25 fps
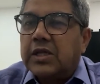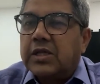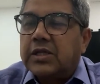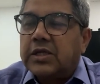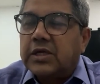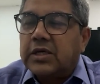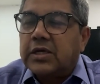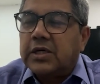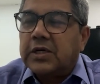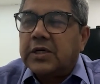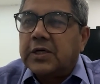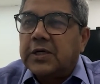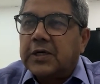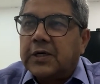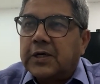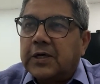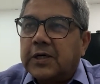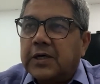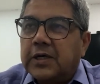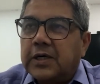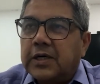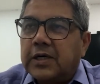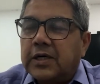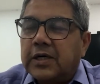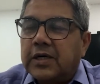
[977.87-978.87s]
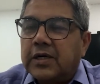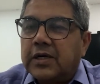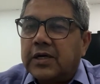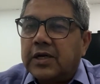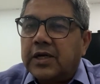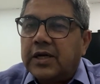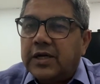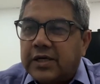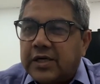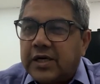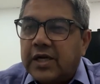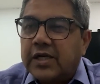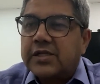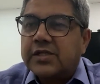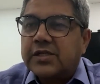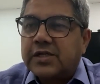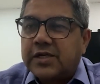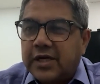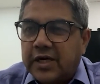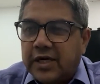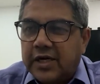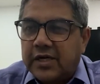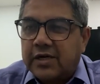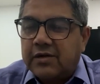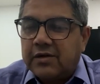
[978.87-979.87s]
The interest
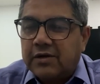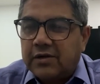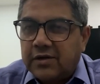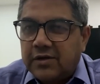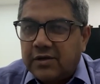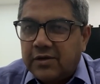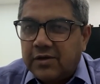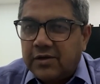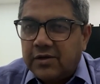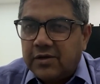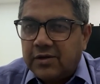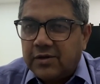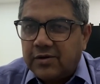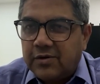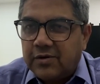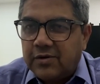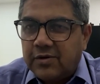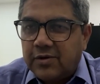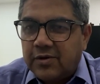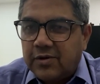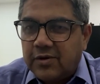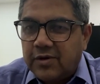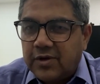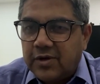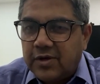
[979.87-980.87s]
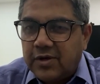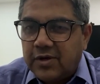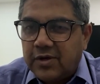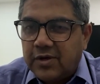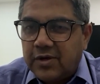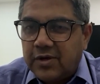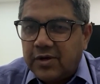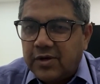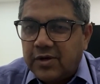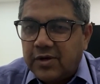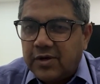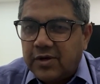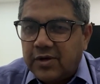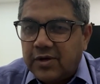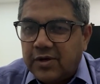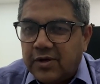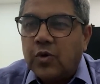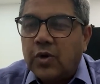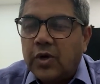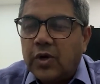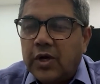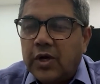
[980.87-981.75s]
rate is low.